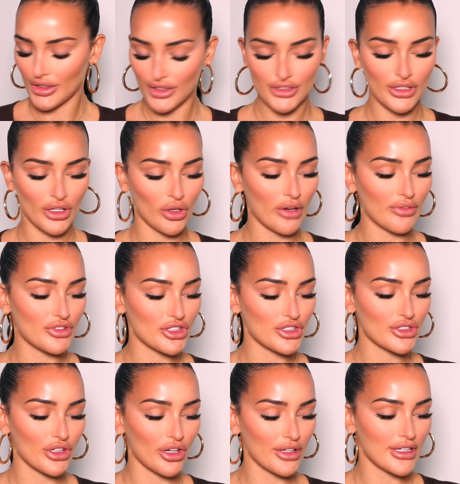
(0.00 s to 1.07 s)
So I've
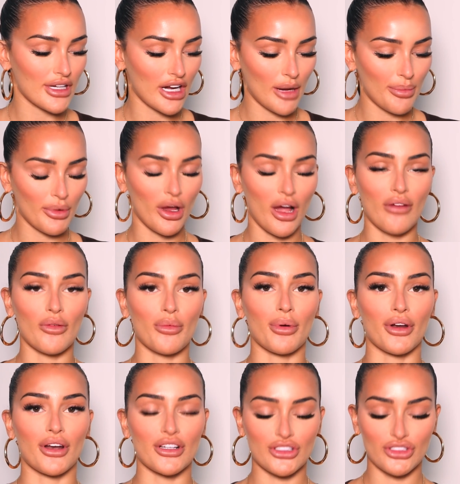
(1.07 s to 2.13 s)
just got a couple of other
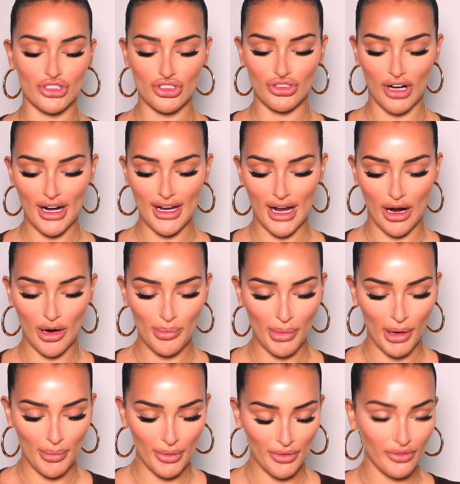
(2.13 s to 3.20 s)
products to try out,
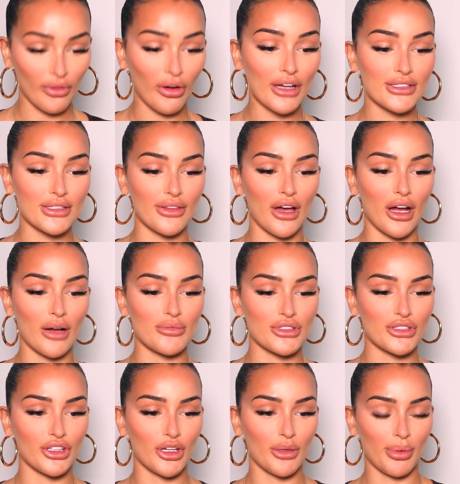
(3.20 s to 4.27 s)
but before I do that, I'm just
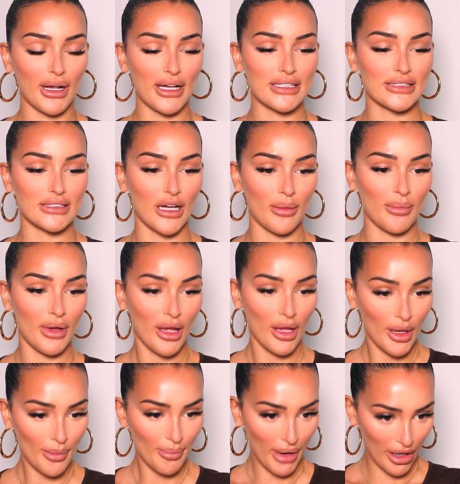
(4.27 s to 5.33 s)
going to apply some
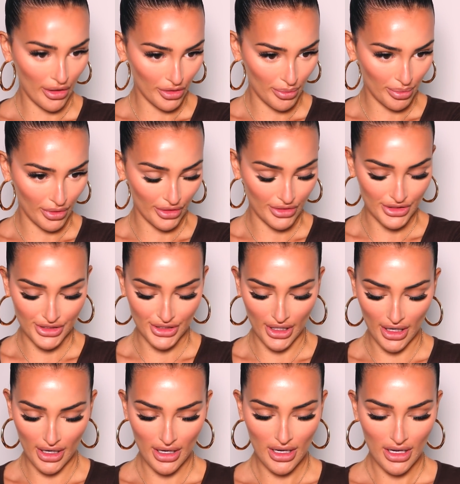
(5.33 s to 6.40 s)
powder
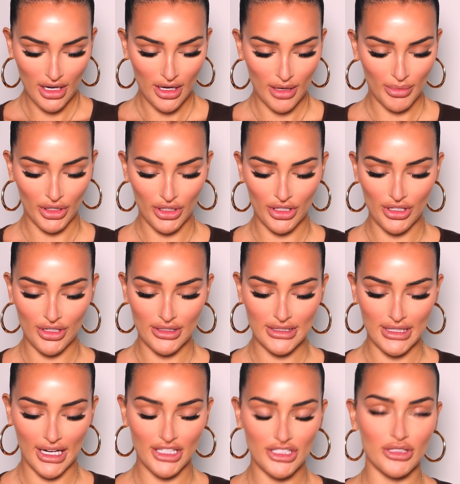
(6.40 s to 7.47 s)
bronzer. I'm going to use
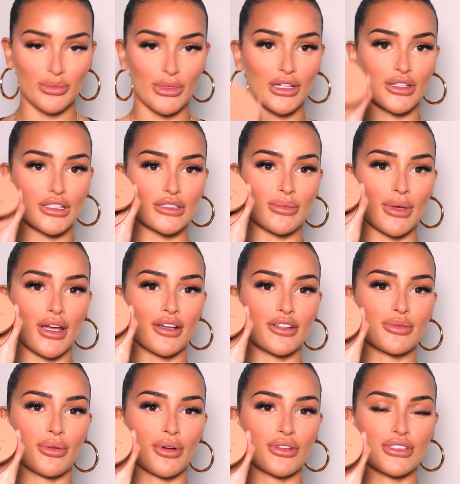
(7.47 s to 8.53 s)
the HMB Cosmetics
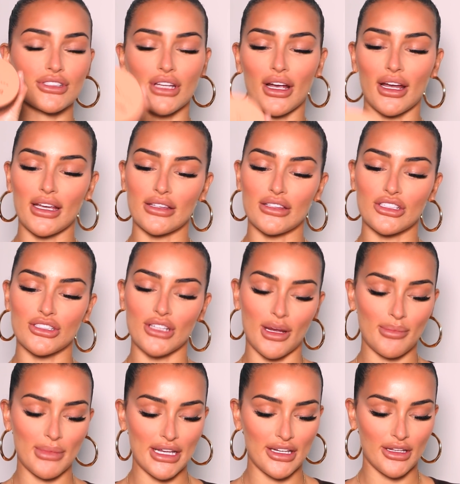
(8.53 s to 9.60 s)
bronzer in the shade
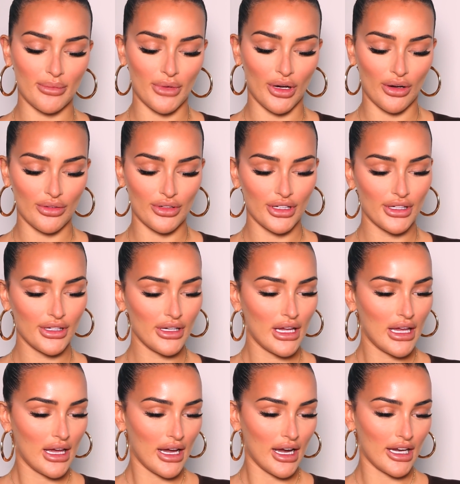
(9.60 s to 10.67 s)
Medium Golden,
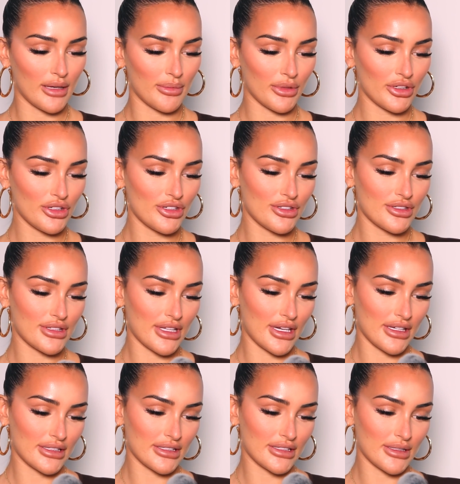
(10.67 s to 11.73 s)
and I'm going to use
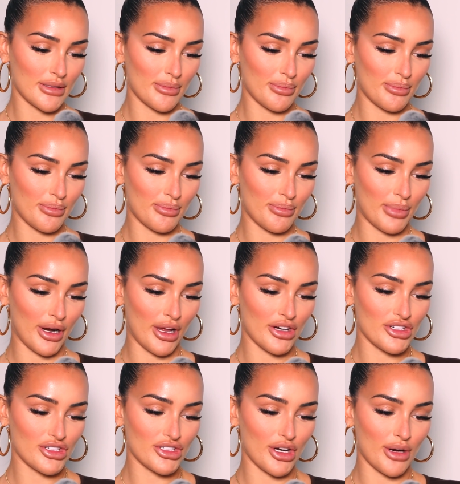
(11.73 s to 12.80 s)
this
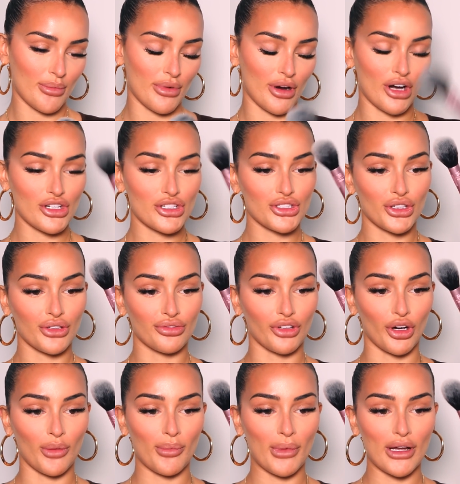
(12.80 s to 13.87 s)
blush brush
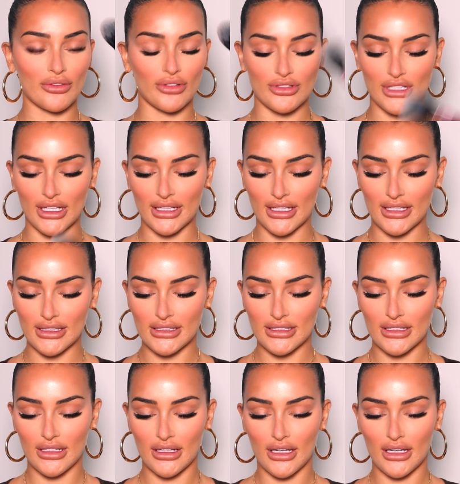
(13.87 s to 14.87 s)
from Real Techniques.